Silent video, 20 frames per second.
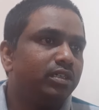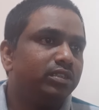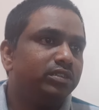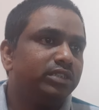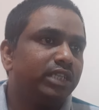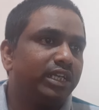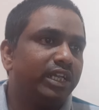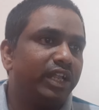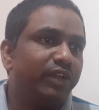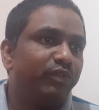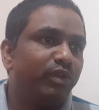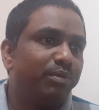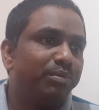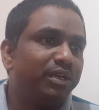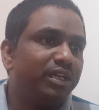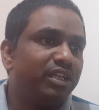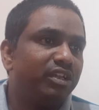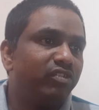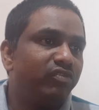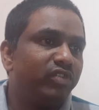Then
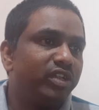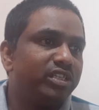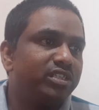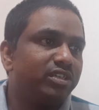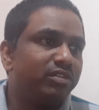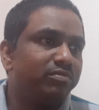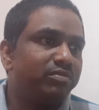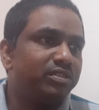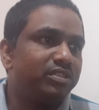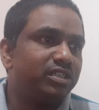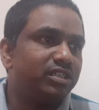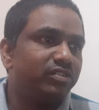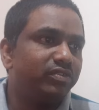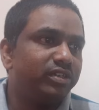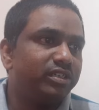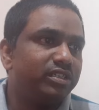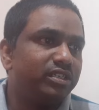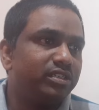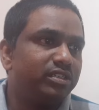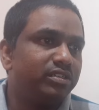environmental influence of
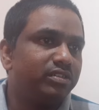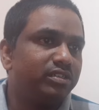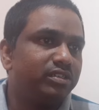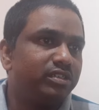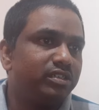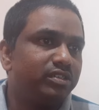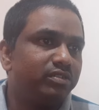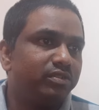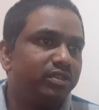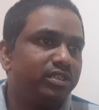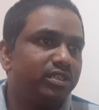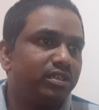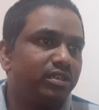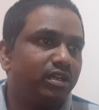situation.